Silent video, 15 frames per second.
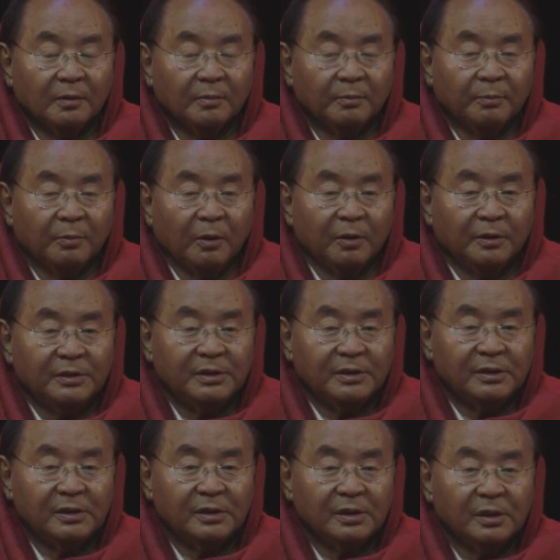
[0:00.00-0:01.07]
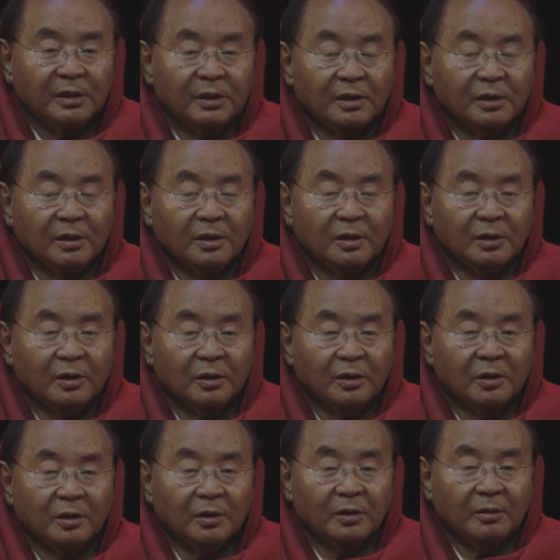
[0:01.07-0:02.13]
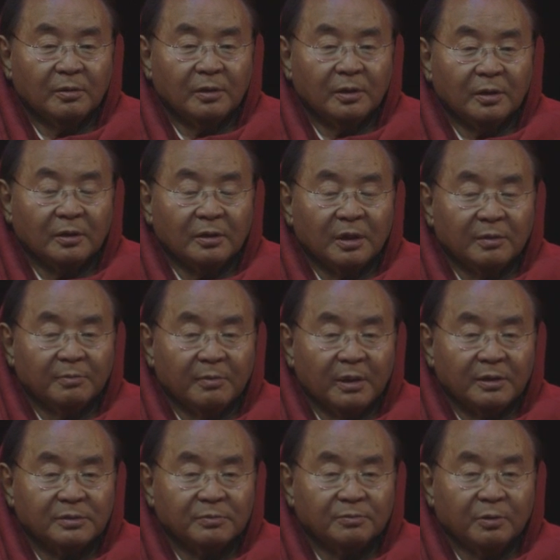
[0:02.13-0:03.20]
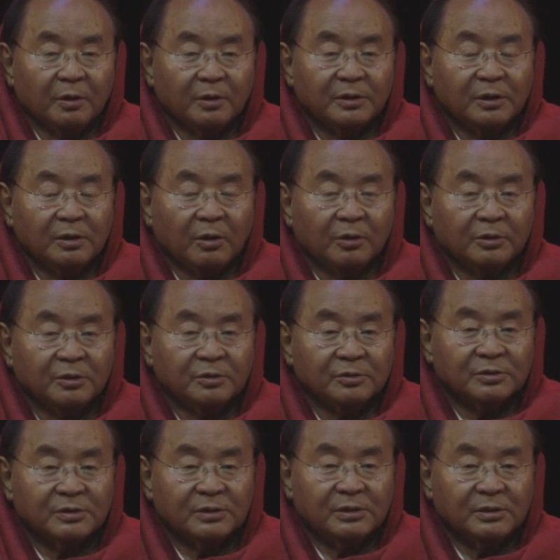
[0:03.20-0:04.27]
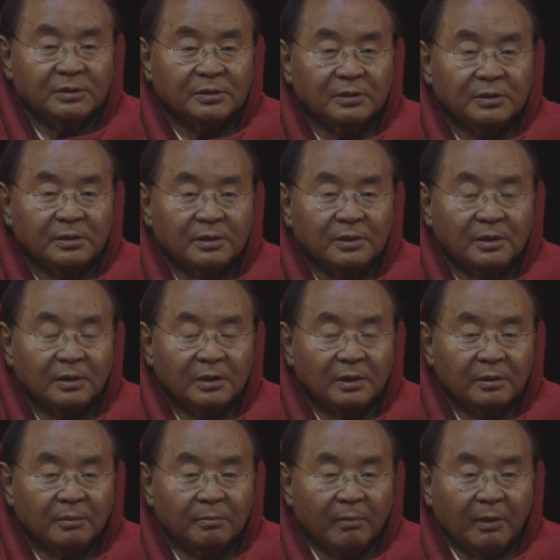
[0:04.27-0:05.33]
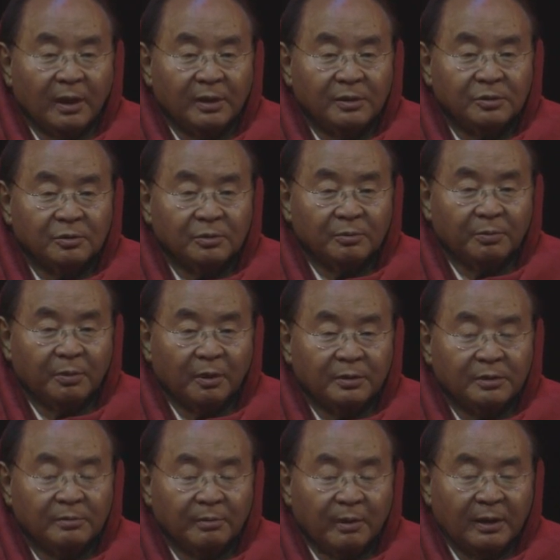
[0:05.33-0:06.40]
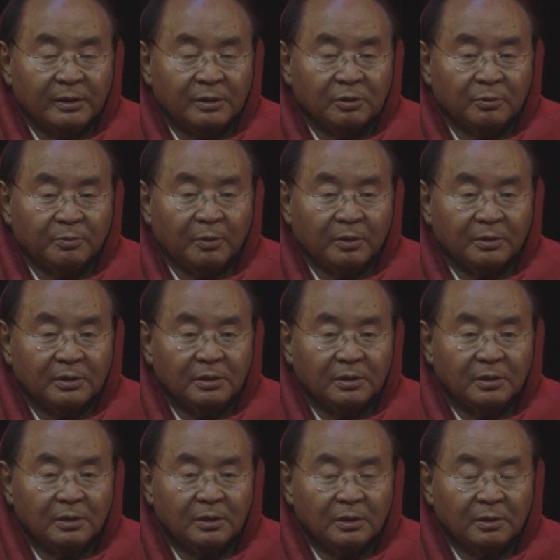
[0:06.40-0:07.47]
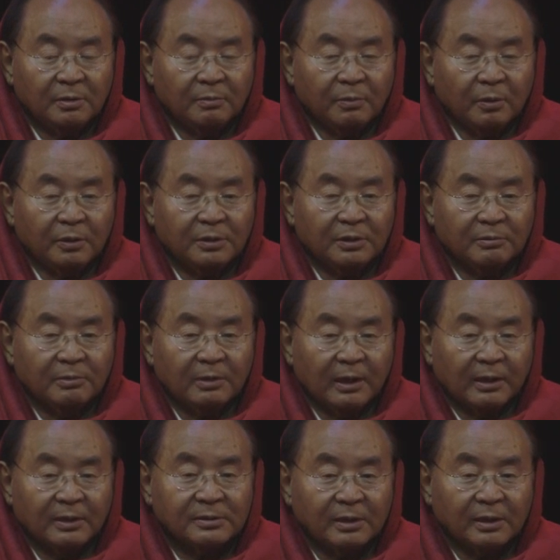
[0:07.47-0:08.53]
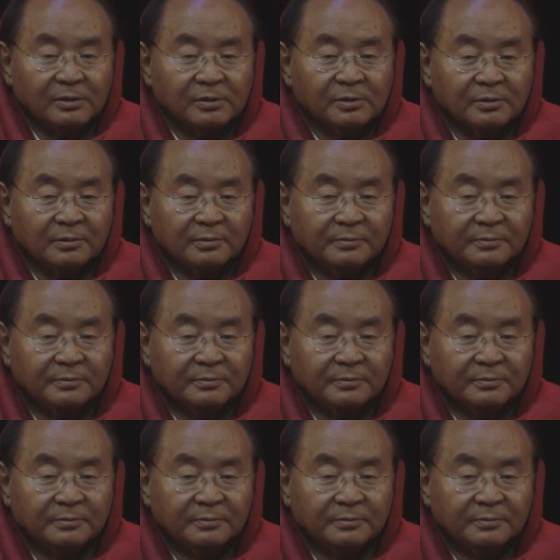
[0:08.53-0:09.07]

body, a great master body on your seat, mind your body, mind your body, body in relaxation.